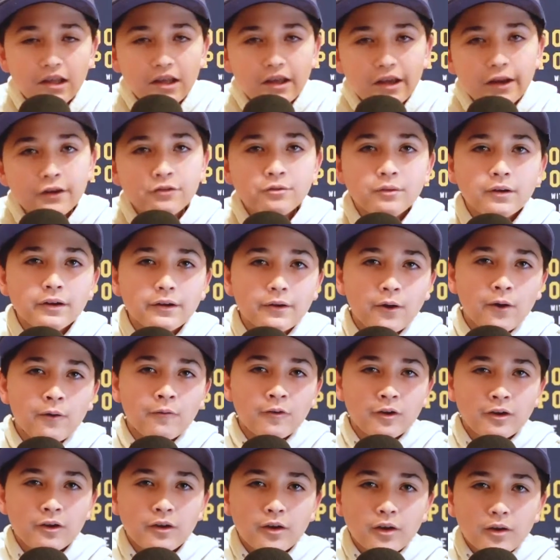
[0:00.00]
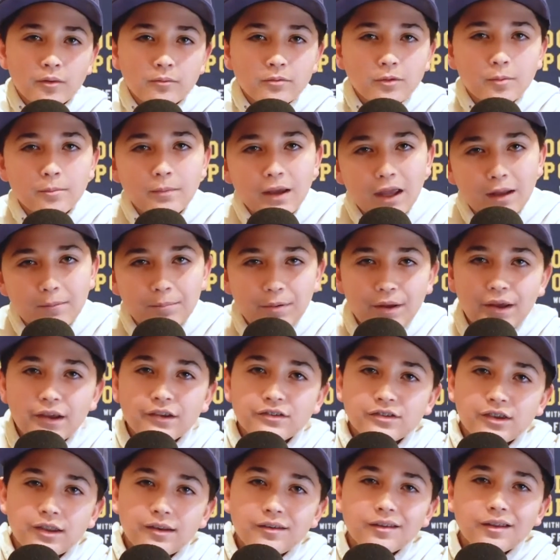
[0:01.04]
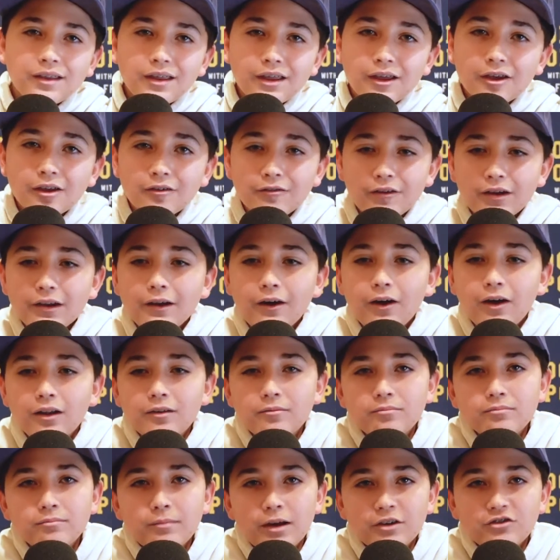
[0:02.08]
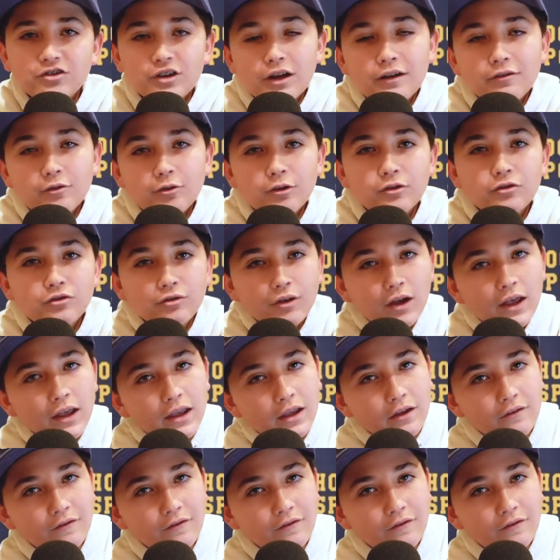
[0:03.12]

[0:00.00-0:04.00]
I just want to go over the main picks and if I got my draft grades right,